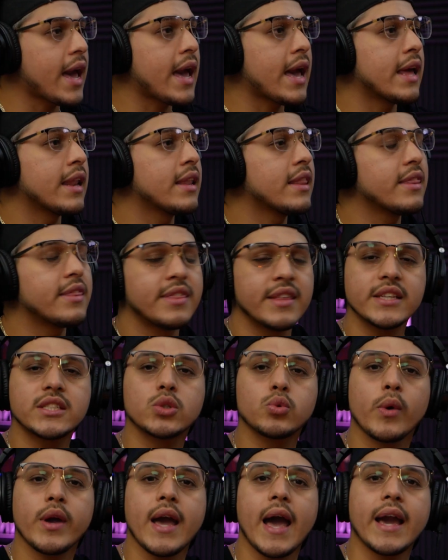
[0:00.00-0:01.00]
And
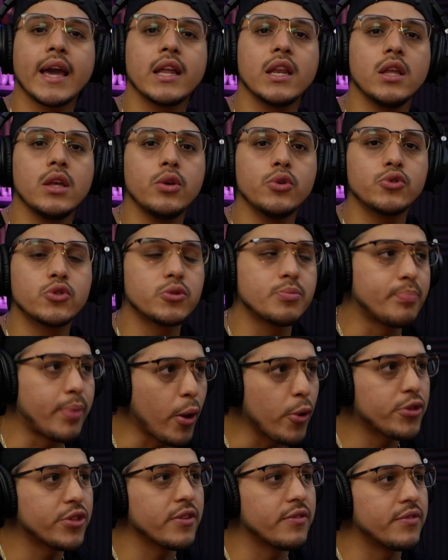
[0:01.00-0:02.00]
this way I can use
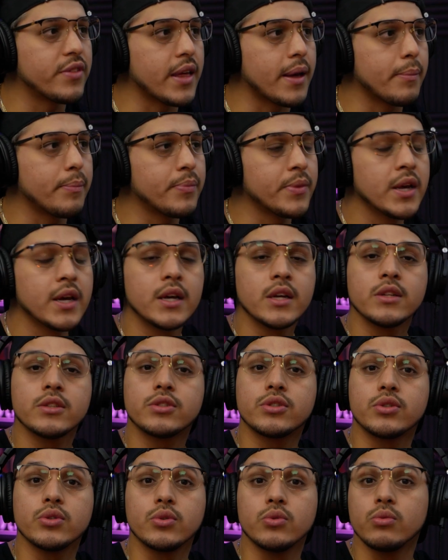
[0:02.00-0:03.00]
both of them
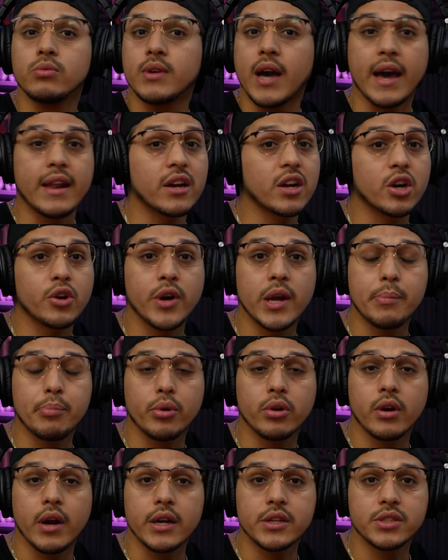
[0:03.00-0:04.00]
to kind of create
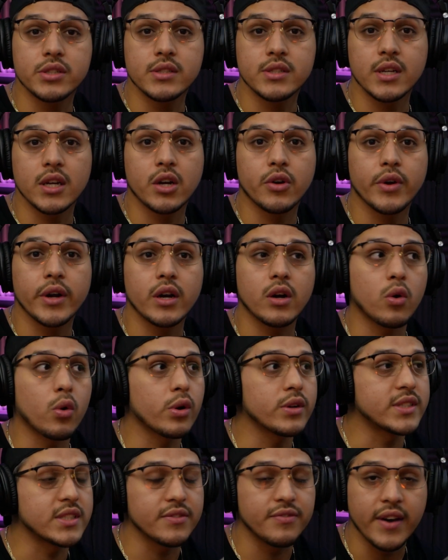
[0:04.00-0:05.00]
progressions and create
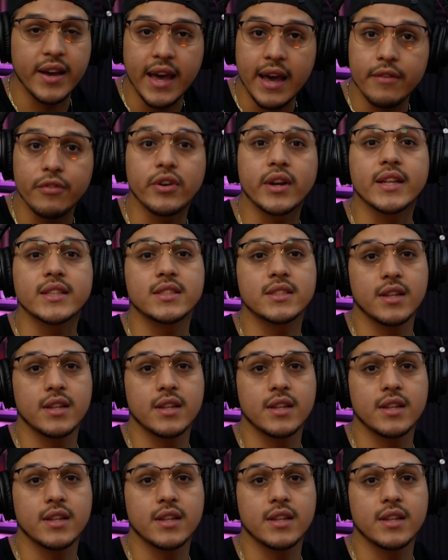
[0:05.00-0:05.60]
chords if I ever get